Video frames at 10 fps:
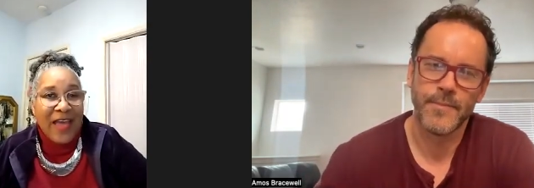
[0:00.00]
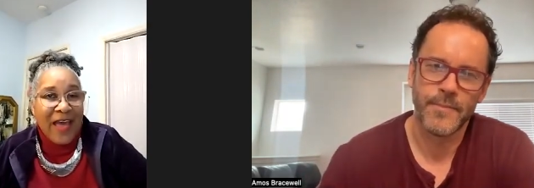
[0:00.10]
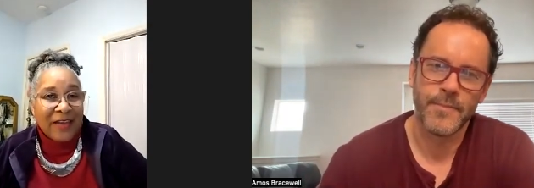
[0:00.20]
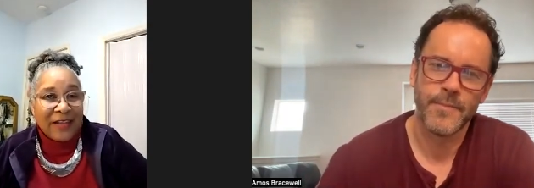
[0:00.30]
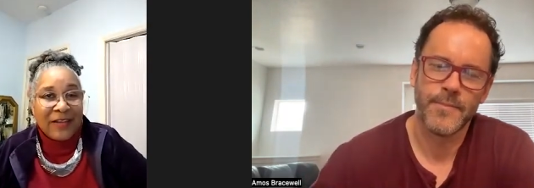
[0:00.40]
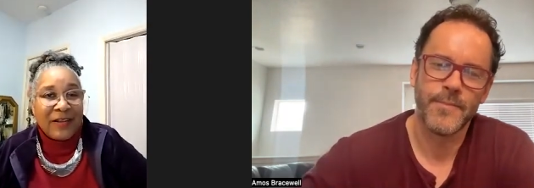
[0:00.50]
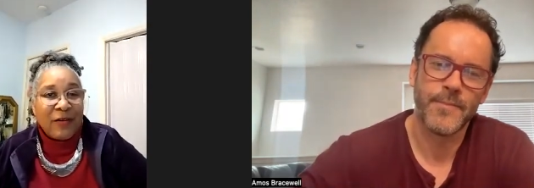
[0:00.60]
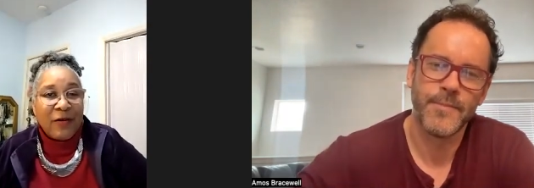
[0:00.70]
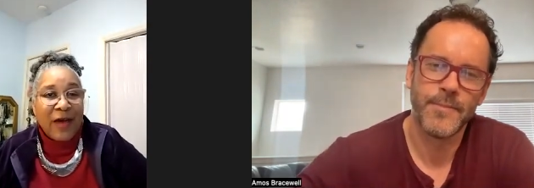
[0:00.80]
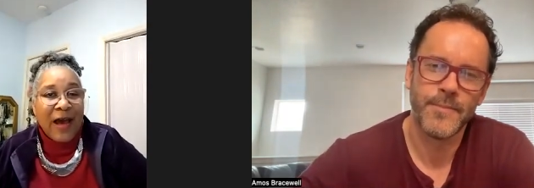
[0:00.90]
Speaker 1: And then
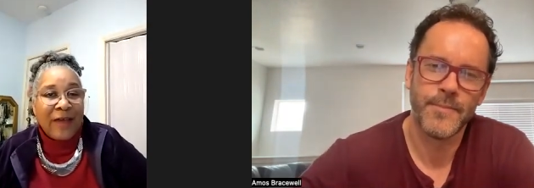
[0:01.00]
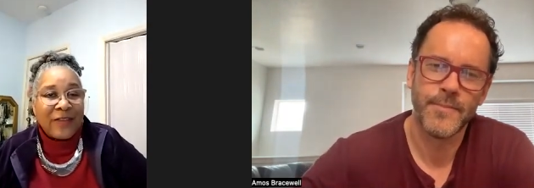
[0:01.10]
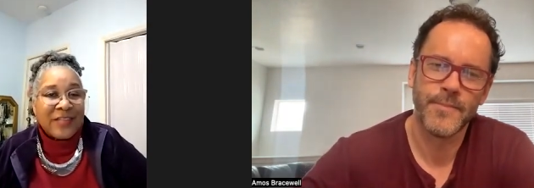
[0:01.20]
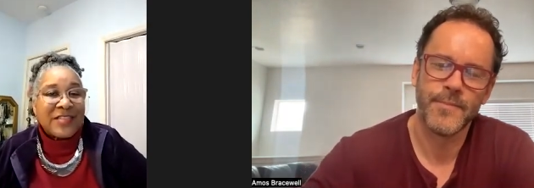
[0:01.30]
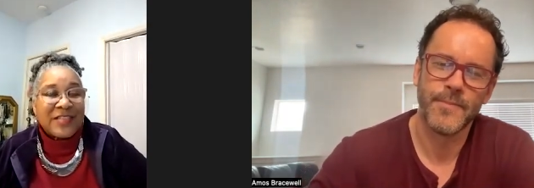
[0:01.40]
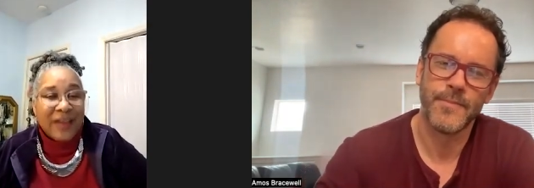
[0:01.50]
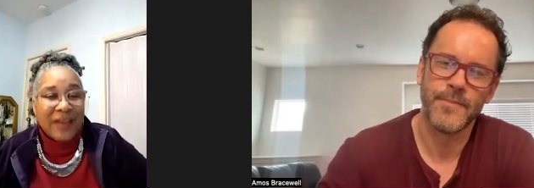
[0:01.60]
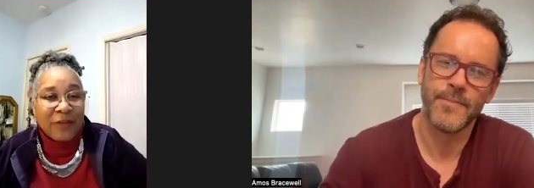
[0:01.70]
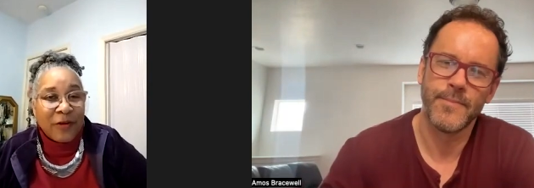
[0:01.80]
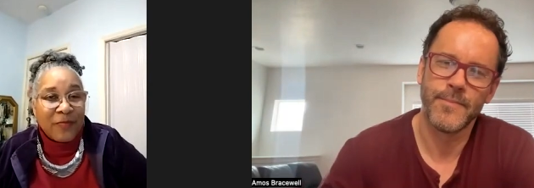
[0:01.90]
I
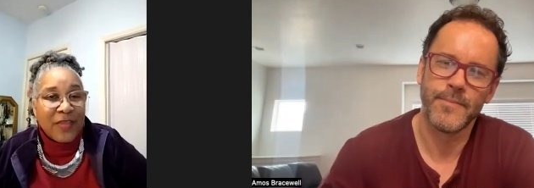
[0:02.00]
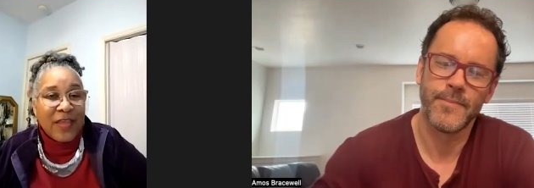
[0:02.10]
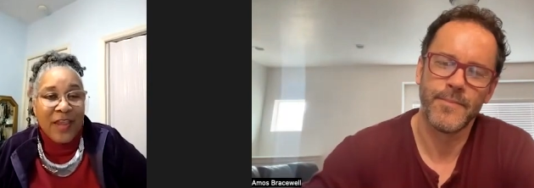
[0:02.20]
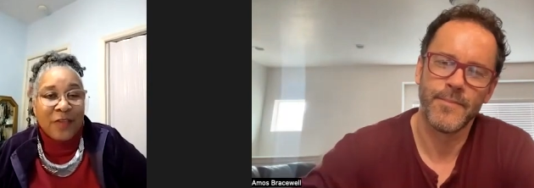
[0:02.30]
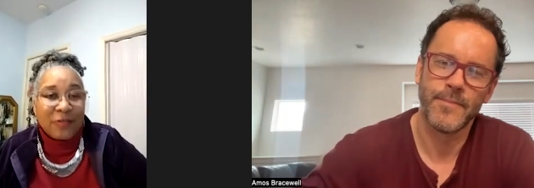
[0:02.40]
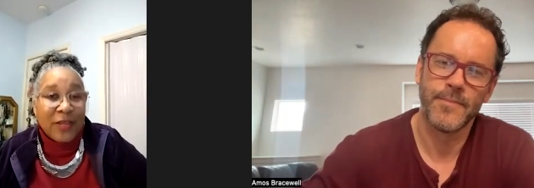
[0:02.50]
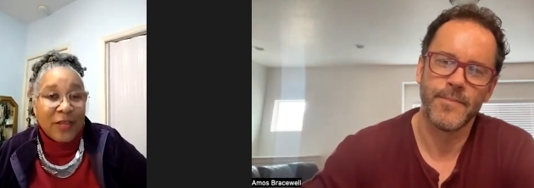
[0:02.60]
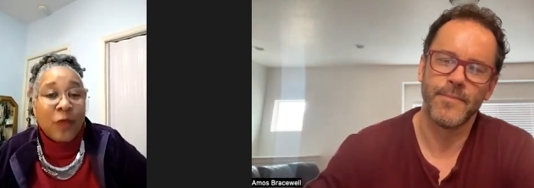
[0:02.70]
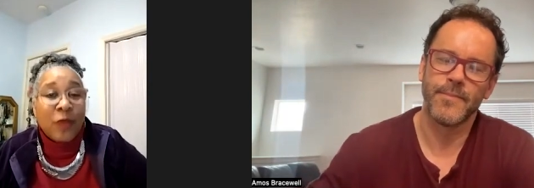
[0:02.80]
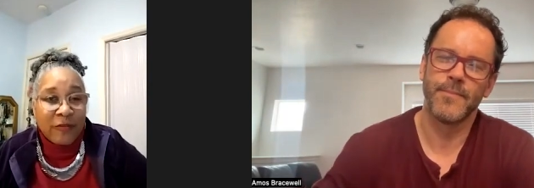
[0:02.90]
discover either they
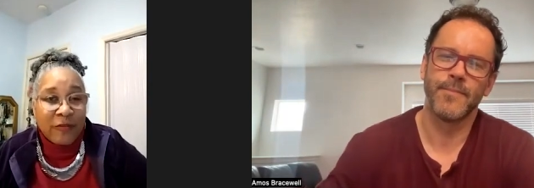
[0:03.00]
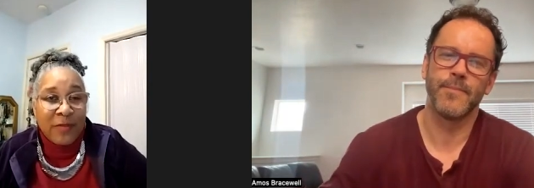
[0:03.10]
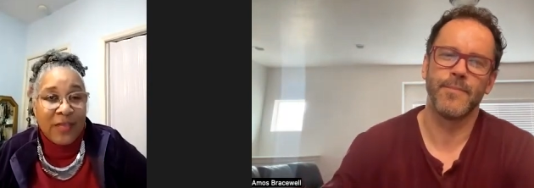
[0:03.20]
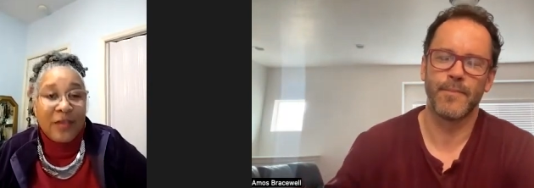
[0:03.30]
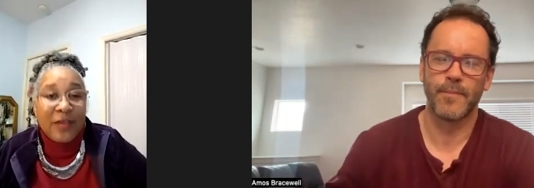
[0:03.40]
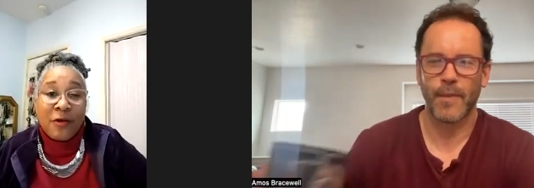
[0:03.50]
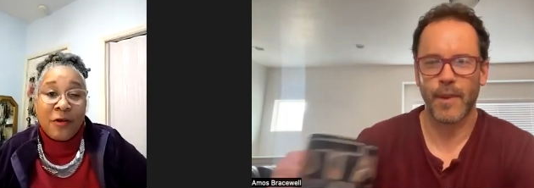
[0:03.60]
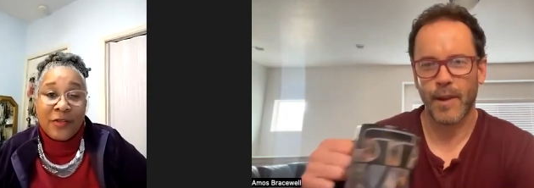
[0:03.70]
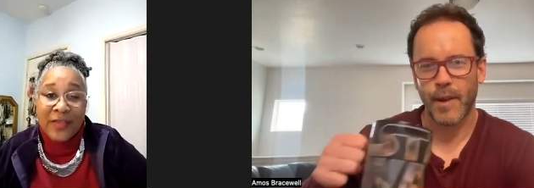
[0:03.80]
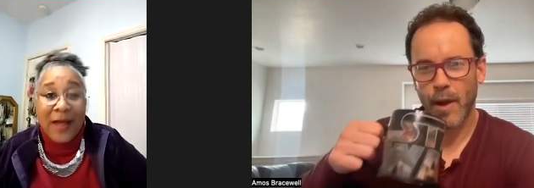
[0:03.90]
work for me or
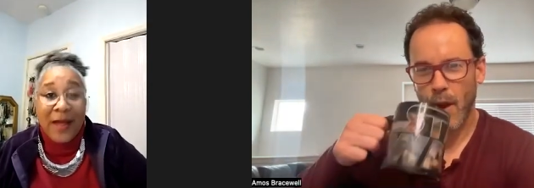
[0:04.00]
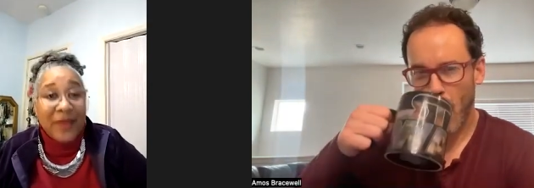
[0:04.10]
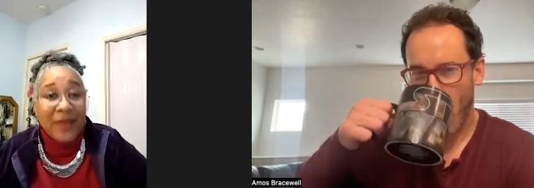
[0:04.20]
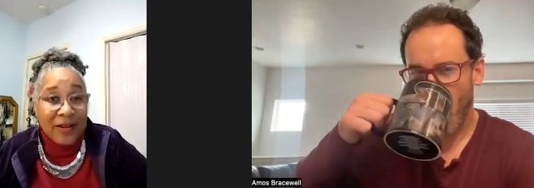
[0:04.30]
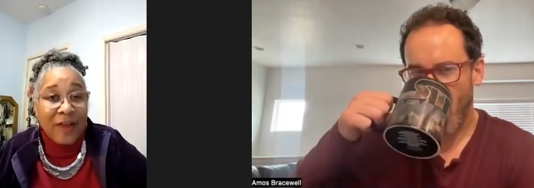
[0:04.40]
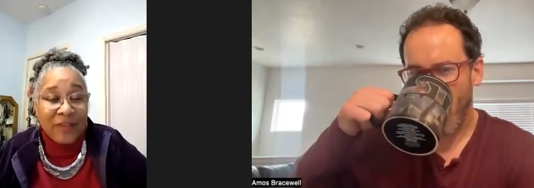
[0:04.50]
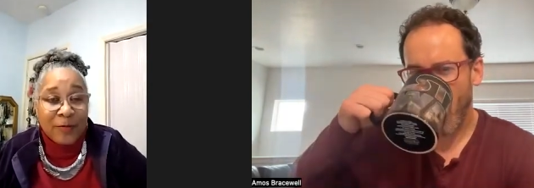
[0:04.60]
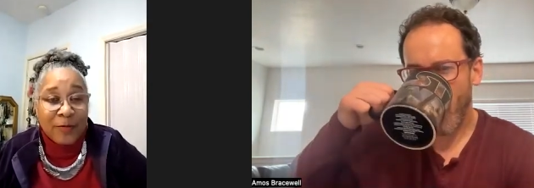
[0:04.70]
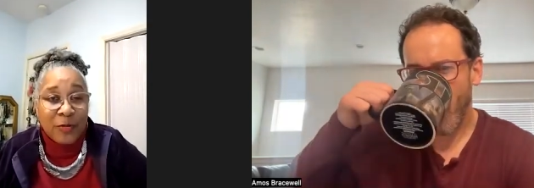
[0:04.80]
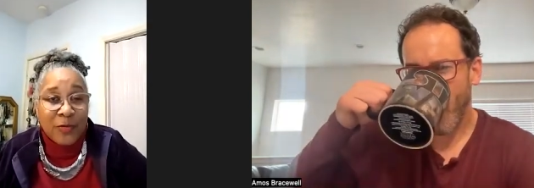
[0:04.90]
that I'm not
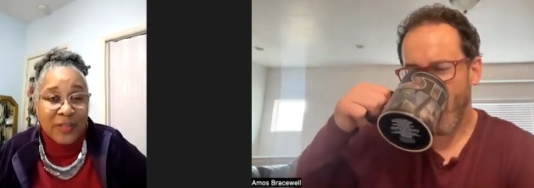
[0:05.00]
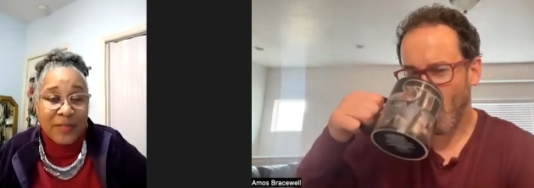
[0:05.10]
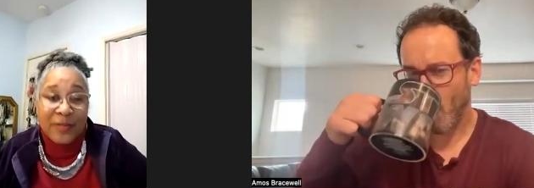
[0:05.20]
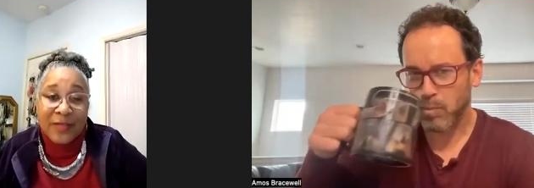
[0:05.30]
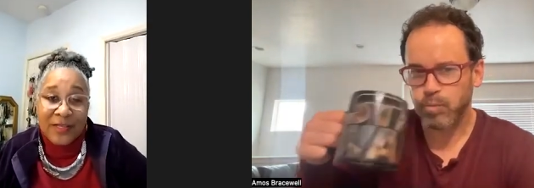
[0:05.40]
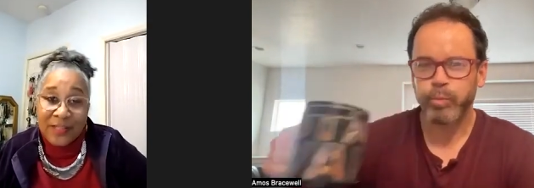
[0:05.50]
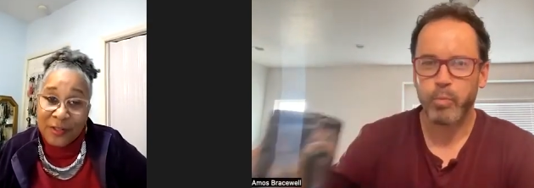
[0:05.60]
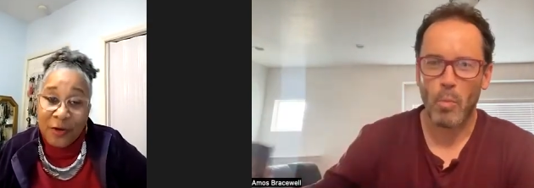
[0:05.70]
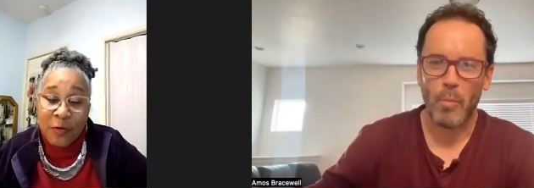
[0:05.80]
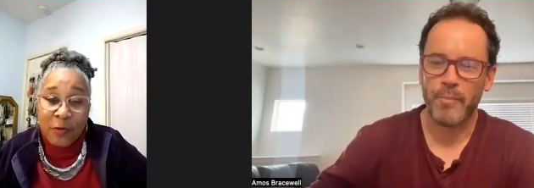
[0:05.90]
comfortable with them, and because they
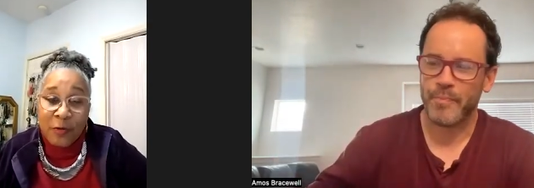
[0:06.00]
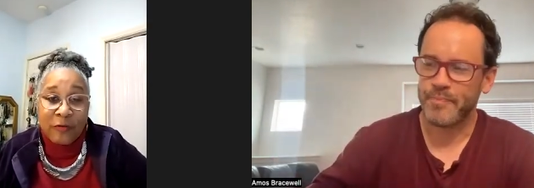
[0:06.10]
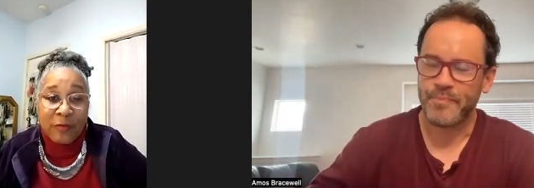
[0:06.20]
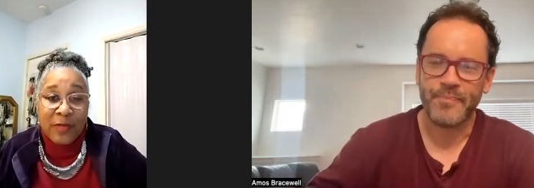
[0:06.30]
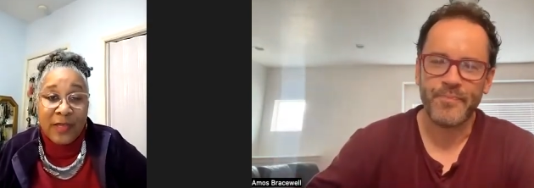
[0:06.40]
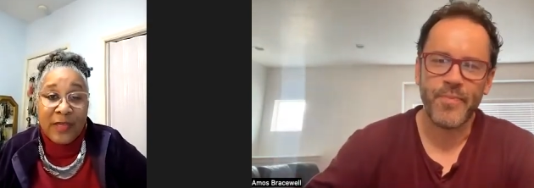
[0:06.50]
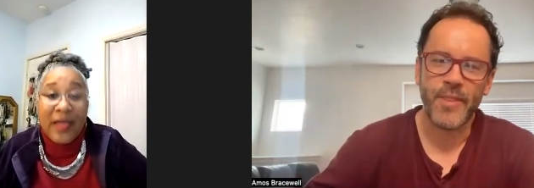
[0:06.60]
don't work for me,